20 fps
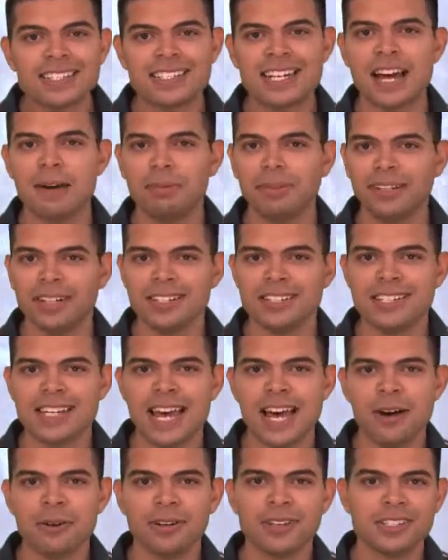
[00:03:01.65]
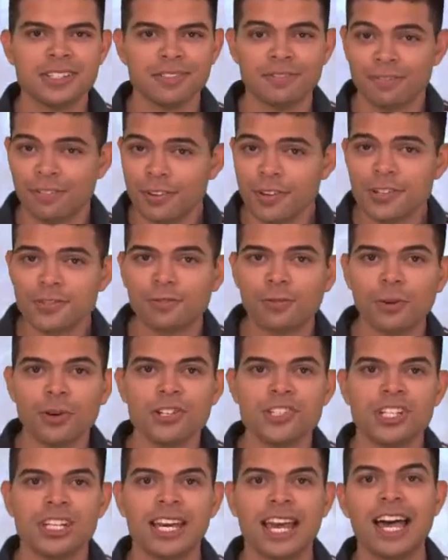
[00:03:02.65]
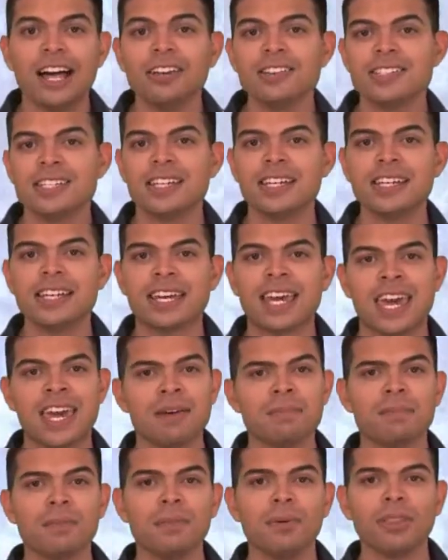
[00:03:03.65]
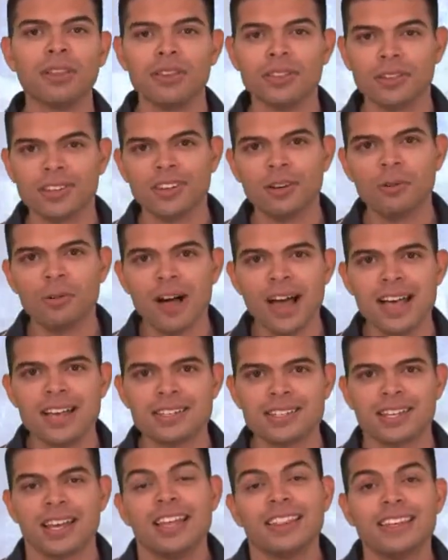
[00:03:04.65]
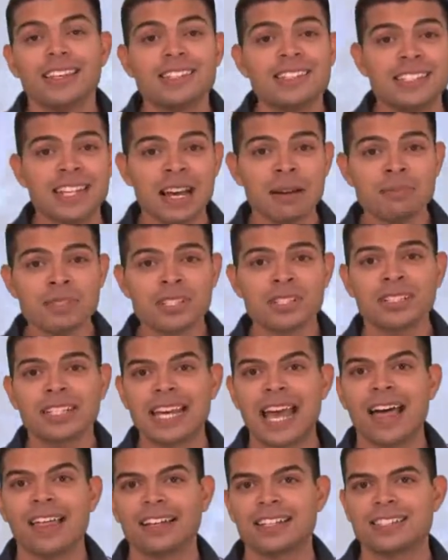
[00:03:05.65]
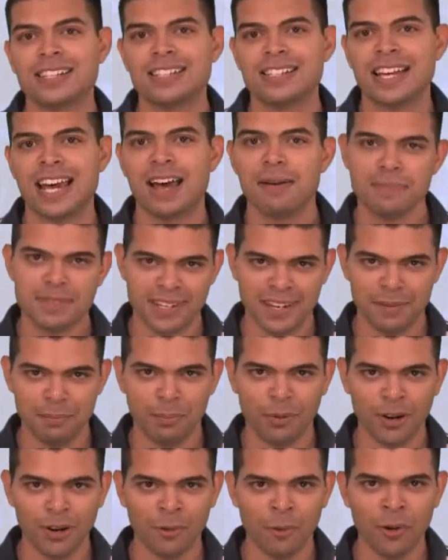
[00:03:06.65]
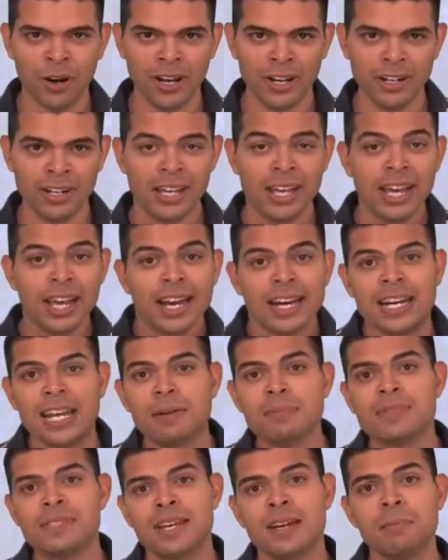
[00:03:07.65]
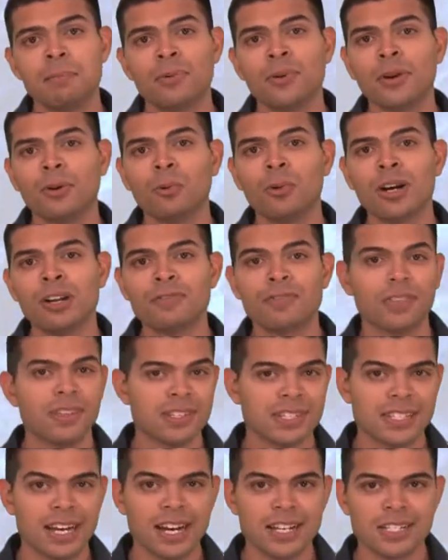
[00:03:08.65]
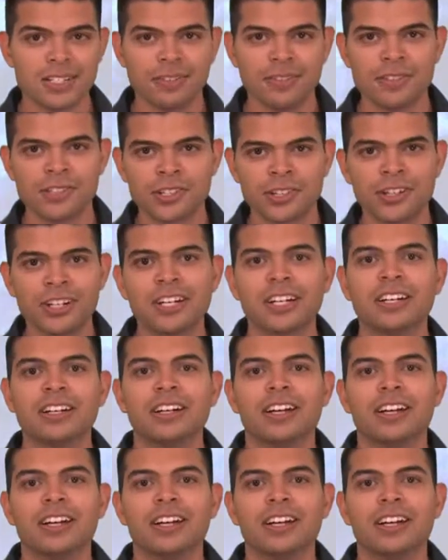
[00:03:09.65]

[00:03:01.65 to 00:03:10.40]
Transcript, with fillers: tablet in town is the first 4G LTE capable in the US, the Samsung Galaxy Tab 10.1, named 10.1 for the size of the screen.